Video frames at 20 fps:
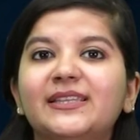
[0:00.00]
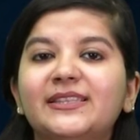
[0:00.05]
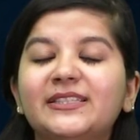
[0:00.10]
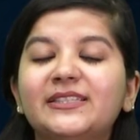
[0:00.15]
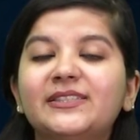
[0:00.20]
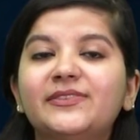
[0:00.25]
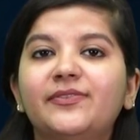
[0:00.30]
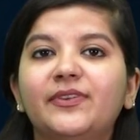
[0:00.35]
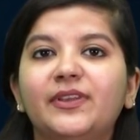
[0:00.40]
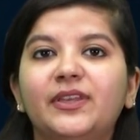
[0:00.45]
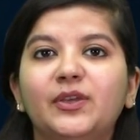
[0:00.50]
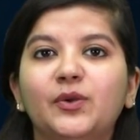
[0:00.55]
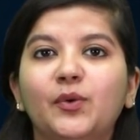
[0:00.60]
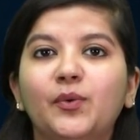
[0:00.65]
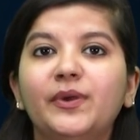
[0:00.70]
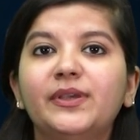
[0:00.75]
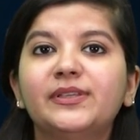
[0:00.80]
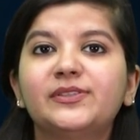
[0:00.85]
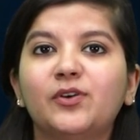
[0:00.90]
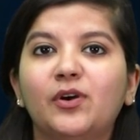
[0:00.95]
This video
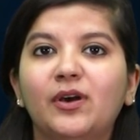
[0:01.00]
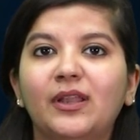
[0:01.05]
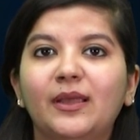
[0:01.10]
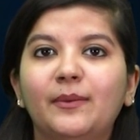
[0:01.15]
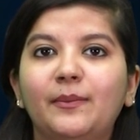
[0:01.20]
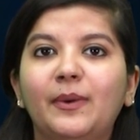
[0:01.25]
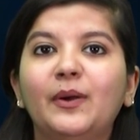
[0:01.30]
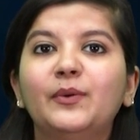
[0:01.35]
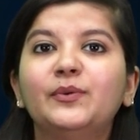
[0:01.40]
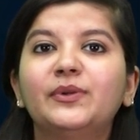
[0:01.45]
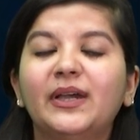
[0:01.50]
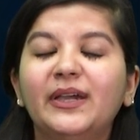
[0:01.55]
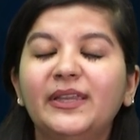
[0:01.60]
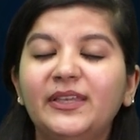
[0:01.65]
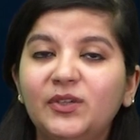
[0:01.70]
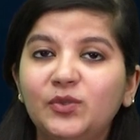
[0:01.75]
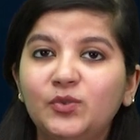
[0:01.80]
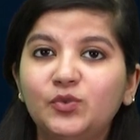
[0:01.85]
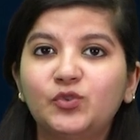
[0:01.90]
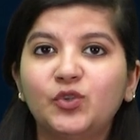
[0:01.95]
is all about a
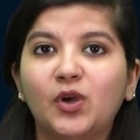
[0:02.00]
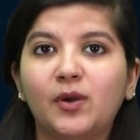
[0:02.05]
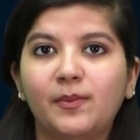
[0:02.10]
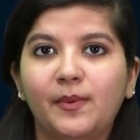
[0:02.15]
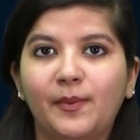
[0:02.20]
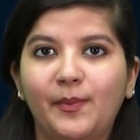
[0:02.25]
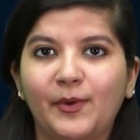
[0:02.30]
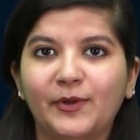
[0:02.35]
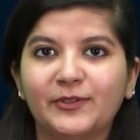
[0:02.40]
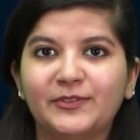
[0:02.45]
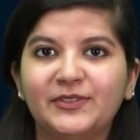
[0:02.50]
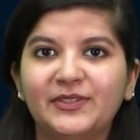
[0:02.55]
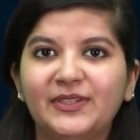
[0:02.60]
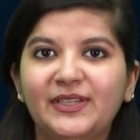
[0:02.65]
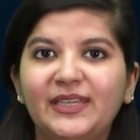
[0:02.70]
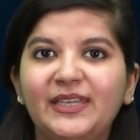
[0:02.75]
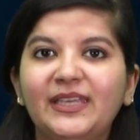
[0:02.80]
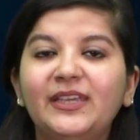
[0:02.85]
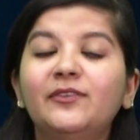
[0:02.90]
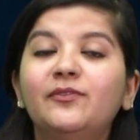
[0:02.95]
new job
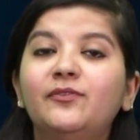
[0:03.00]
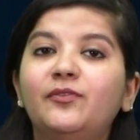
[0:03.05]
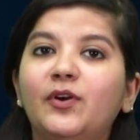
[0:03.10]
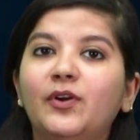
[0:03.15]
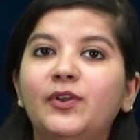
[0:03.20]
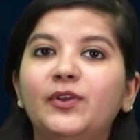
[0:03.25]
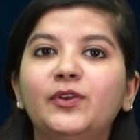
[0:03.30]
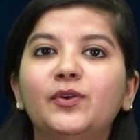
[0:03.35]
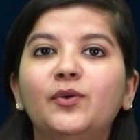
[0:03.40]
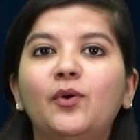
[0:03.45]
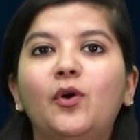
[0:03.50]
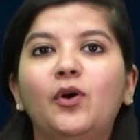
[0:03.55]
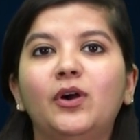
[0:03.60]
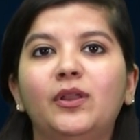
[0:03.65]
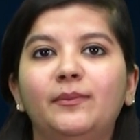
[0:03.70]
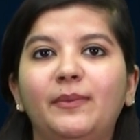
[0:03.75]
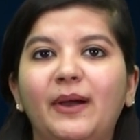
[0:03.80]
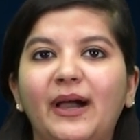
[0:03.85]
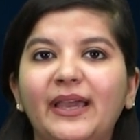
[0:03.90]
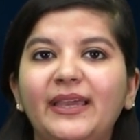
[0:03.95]
opportunity for you
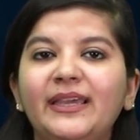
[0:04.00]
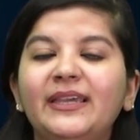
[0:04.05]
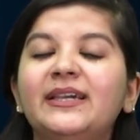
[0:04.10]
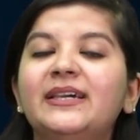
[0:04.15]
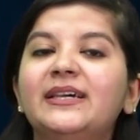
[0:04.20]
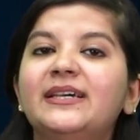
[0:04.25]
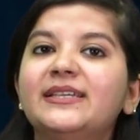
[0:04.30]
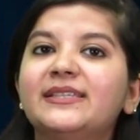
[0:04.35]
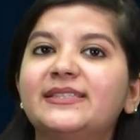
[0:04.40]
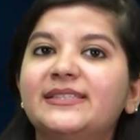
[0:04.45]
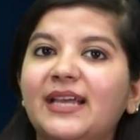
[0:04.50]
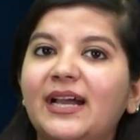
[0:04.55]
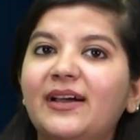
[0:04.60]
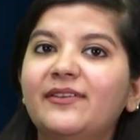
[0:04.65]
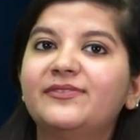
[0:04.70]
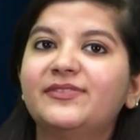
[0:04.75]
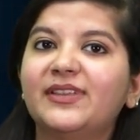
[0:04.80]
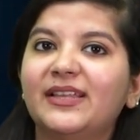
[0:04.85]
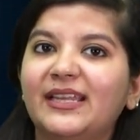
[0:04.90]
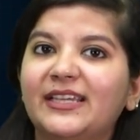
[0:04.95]
all by
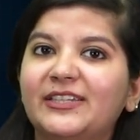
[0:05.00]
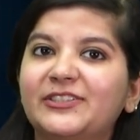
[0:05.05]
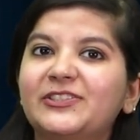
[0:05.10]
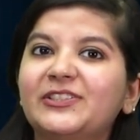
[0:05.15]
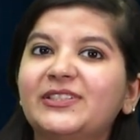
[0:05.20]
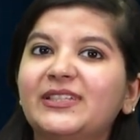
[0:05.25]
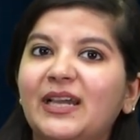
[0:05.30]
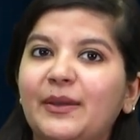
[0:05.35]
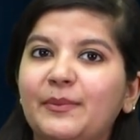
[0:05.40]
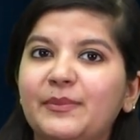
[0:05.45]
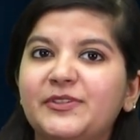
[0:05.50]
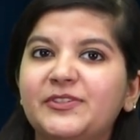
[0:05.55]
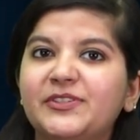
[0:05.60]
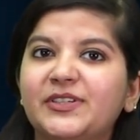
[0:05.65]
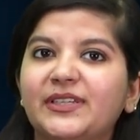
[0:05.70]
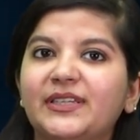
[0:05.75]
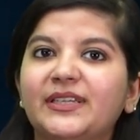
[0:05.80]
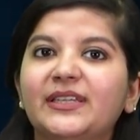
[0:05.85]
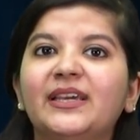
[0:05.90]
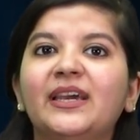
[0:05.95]
Staff Selection
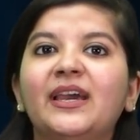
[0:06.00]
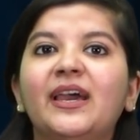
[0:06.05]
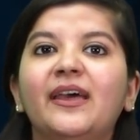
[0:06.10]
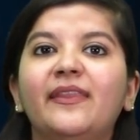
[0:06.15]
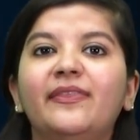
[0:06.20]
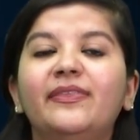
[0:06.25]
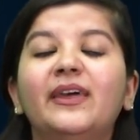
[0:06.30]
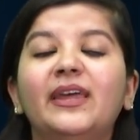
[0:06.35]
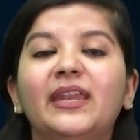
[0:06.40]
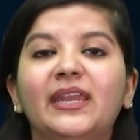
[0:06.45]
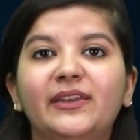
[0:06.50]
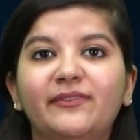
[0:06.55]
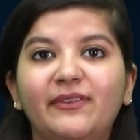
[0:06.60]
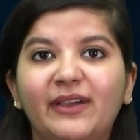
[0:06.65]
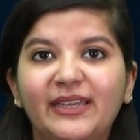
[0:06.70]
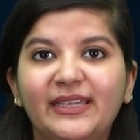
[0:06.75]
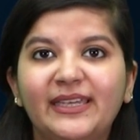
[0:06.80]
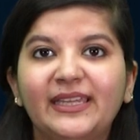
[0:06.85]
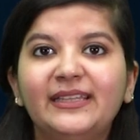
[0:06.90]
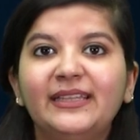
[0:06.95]
Commission. They're
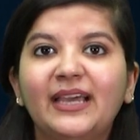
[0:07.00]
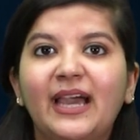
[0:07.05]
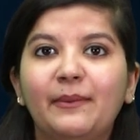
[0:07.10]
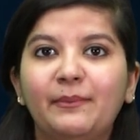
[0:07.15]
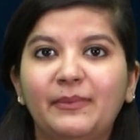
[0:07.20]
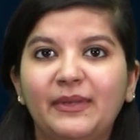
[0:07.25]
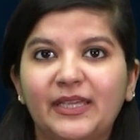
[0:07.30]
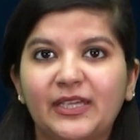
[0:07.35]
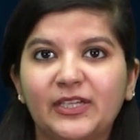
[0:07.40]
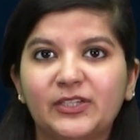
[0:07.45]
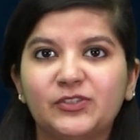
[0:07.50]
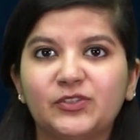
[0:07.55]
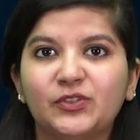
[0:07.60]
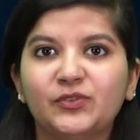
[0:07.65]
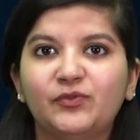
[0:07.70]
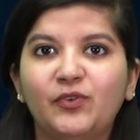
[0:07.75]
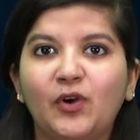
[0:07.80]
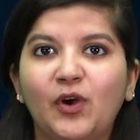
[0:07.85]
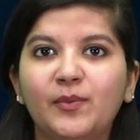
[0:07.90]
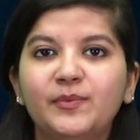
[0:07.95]
inviting the
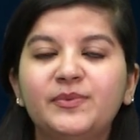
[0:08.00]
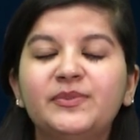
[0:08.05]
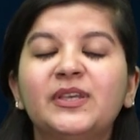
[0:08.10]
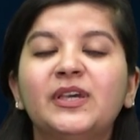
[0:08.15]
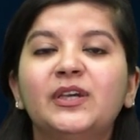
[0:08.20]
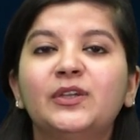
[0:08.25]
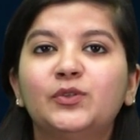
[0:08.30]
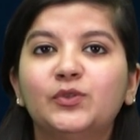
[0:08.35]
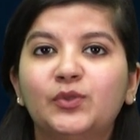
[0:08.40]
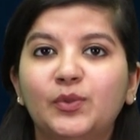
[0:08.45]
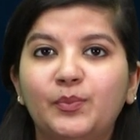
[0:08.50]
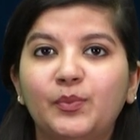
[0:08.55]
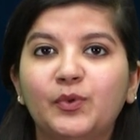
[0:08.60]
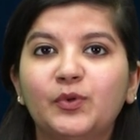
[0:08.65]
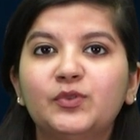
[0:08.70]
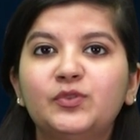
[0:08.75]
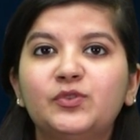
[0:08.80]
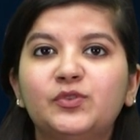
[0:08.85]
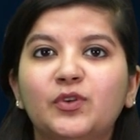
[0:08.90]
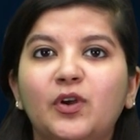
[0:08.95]
application forms to the
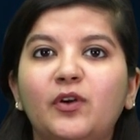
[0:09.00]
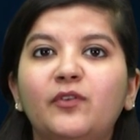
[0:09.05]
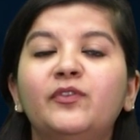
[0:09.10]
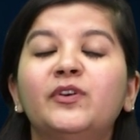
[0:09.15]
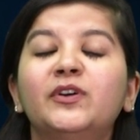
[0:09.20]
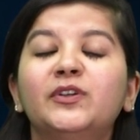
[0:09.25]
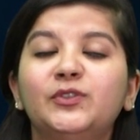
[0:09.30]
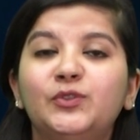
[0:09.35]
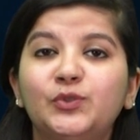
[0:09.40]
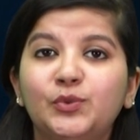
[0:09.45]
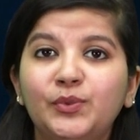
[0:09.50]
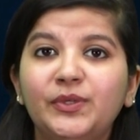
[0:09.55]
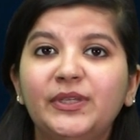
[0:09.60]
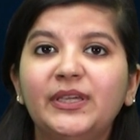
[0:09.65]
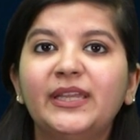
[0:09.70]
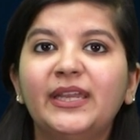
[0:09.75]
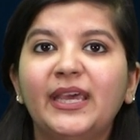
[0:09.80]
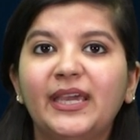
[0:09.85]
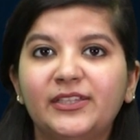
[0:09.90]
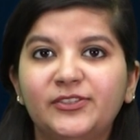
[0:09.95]
post of
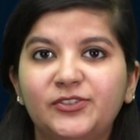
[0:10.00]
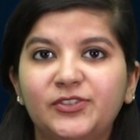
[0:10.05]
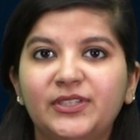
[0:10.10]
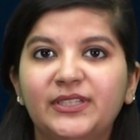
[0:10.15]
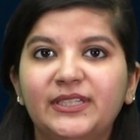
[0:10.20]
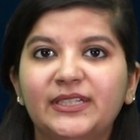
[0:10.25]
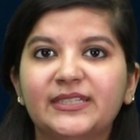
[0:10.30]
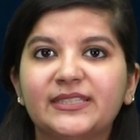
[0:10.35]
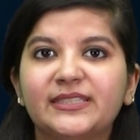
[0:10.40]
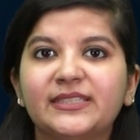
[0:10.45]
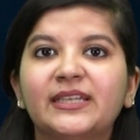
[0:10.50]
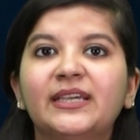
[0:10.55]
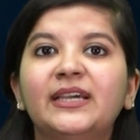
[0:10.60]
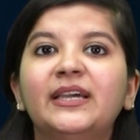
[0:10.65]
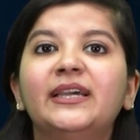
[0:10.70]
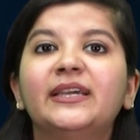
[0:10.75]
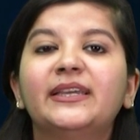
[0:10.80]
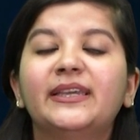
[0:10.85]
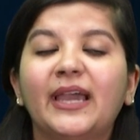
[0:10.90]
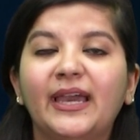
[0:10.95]
Junior Engineers
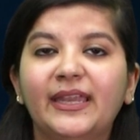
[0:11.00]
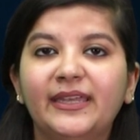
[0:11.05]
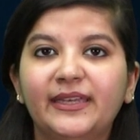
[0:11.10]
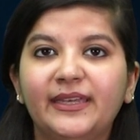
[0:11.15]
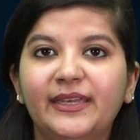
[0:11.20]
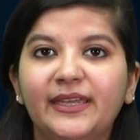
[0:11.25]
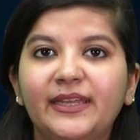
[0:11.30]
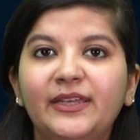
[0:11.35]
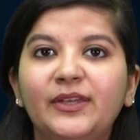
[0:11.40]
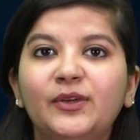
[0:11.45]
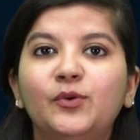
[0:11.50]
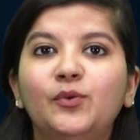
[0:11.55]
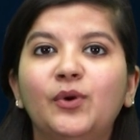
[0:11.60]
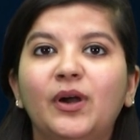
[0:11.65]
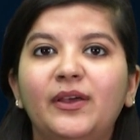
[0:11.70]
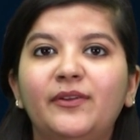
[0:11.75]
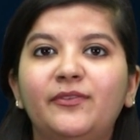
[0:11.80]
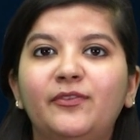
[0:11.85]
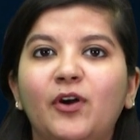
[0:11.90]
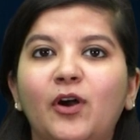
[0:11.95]
candidates who
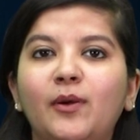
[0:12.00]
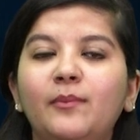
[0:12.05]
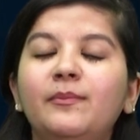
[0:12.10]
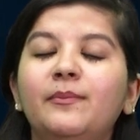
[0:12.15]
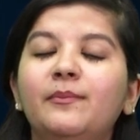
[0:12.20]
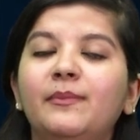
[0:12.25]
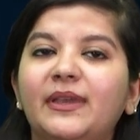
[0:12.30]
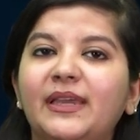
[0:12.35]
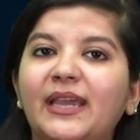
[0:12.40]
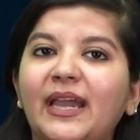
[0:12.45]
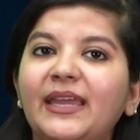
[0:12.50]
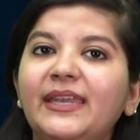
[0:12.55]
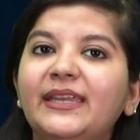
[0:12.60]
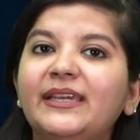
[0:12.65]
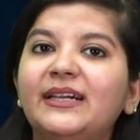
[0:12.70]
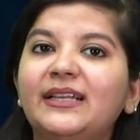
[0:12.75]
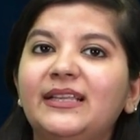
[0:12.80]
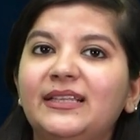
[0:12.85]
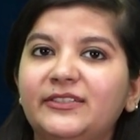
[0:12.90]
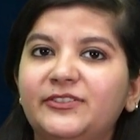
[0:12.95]
are from
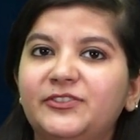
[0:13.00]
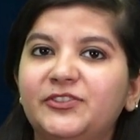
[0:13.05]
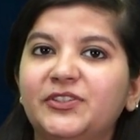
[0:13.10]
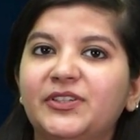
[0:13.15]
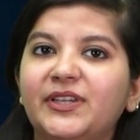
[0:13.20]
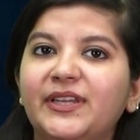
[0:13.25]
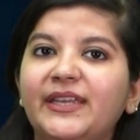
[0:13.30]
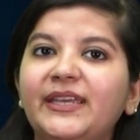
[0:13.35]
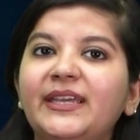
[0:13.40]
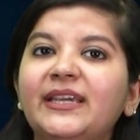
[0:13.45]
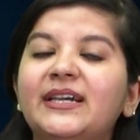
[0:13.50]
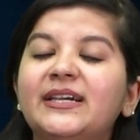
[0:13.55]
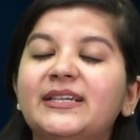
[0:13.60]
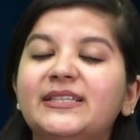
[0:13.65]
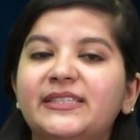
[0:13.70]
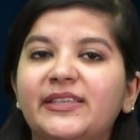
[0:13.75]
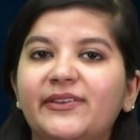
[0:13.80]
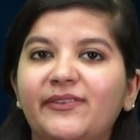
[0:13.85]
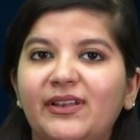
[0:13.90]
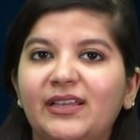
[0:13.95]
mechanical engineering,
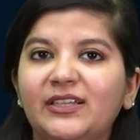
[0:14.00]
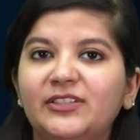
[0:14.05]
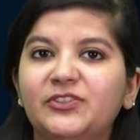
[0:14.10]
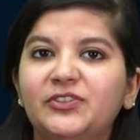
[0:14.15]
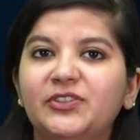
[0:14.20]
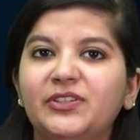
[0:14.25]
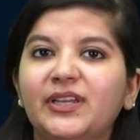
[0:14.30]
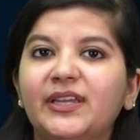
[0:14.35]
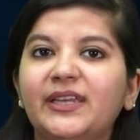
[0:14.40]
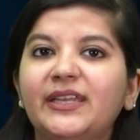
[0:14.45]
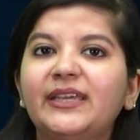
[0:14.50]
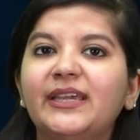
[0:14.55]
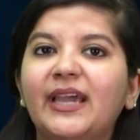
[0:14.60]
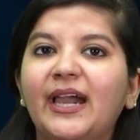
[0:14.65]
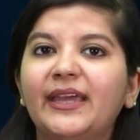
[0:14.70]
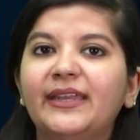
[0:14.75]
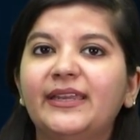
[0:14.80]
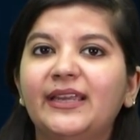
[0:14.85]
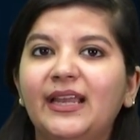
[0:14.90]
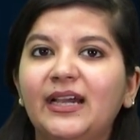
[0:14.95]
civil engineering
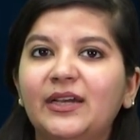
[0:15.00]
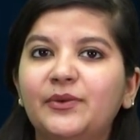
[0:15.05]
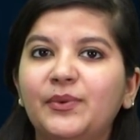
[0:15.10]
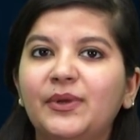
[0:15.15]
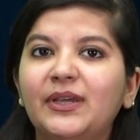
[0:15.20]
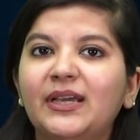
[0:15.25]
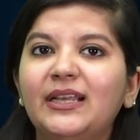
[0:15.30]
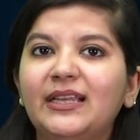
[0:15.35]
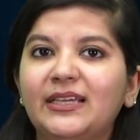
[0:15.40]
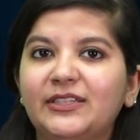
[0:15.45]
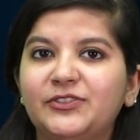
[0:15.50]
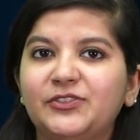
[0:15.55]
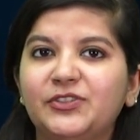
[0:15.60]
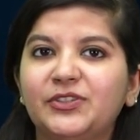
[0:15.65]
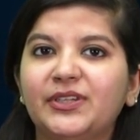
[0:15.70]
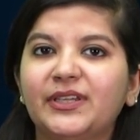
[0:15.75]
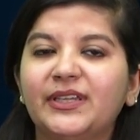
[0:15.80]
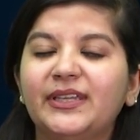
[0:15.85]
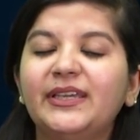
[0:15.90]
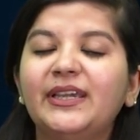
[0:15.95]
and electrical
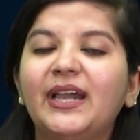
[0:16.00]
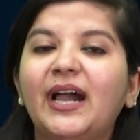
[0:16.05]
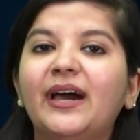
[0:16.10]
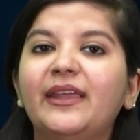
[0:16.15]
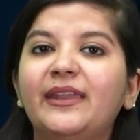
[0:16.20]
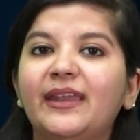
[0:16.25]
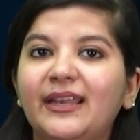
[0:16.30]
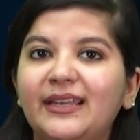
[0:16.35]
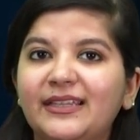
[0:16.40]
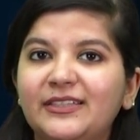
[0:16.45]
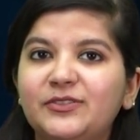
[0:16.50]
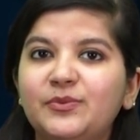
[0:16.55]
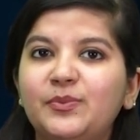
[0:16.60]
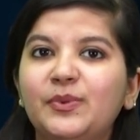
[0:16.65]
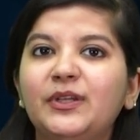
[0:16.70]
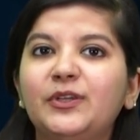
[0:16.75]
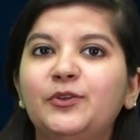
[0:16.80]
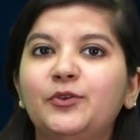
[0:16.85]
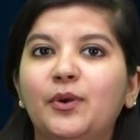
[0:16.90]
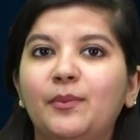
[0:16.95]
engineering are
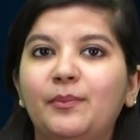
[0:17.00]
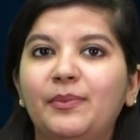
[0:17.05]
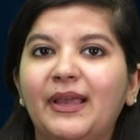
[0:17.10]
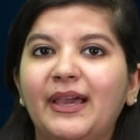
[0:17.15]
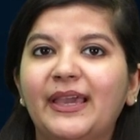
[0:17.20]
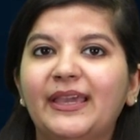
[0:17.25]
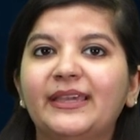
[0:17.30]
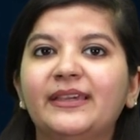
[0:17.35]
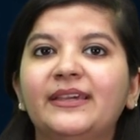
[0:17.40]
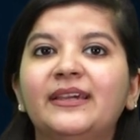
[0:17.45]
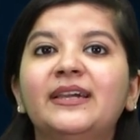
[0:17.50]
eligible to apply.